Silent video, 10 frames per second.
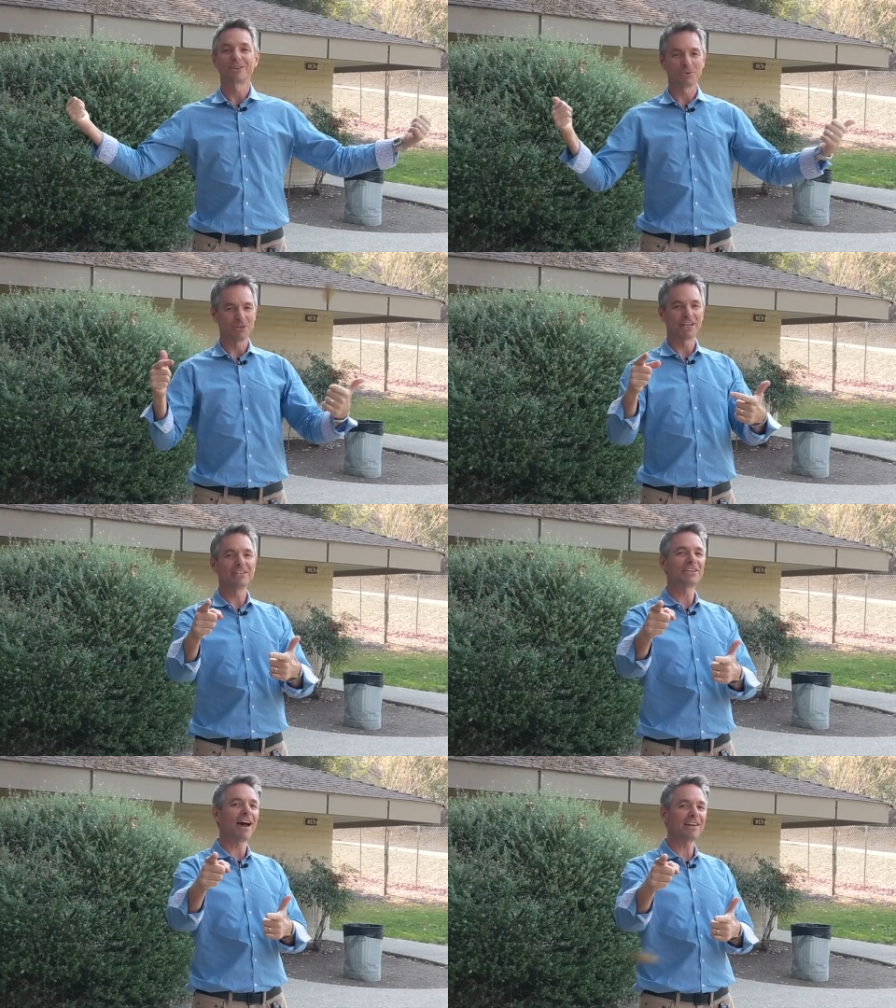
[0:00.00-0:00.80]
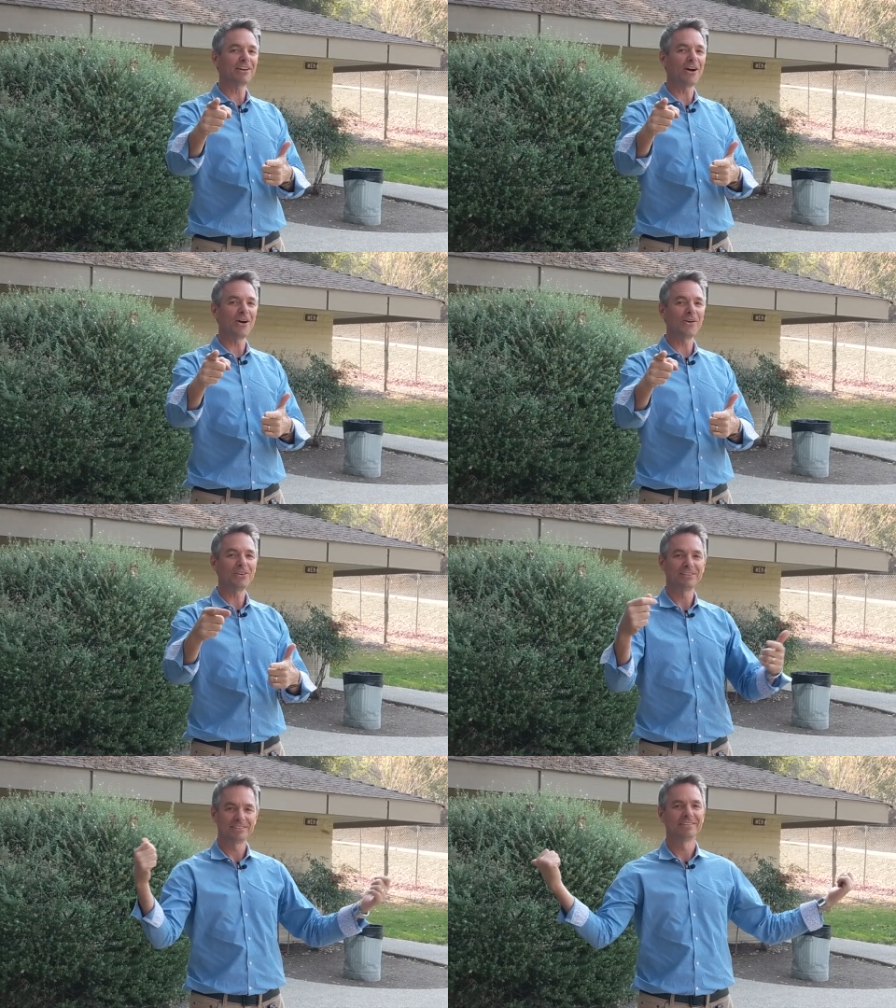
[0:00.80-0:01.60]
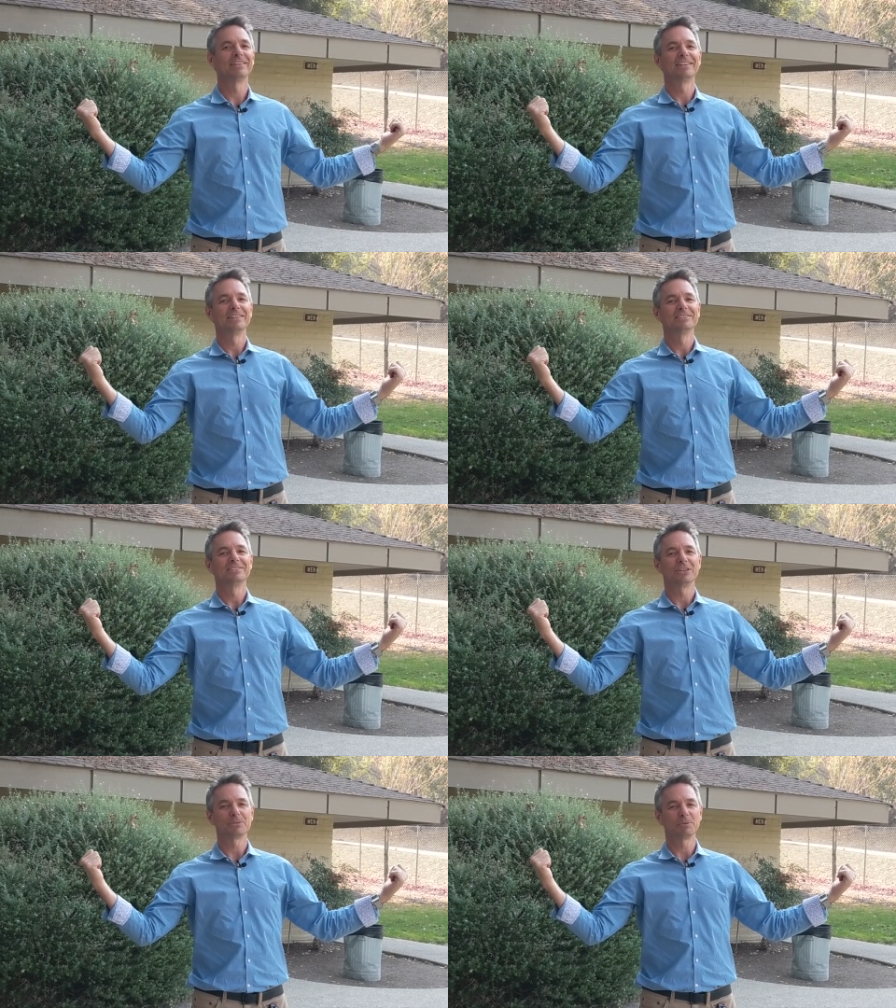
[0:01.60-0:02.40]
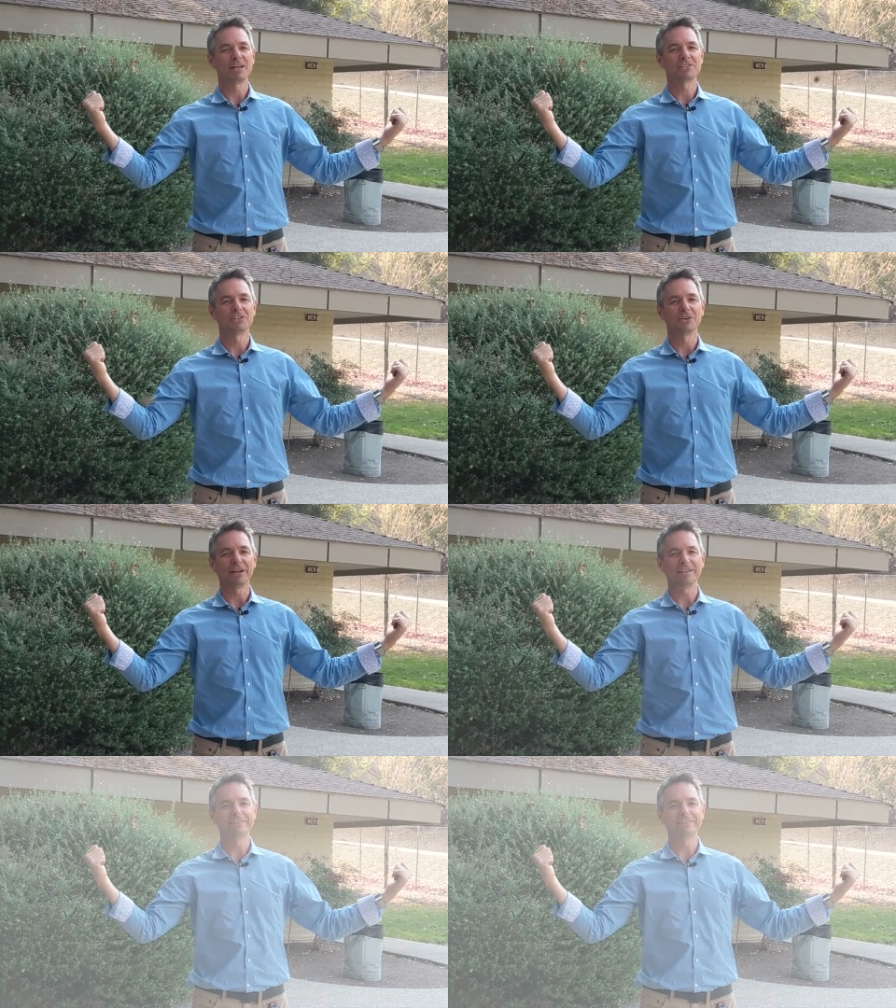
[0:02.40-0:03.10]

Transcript: So when your kids got to go, there's a place to do it.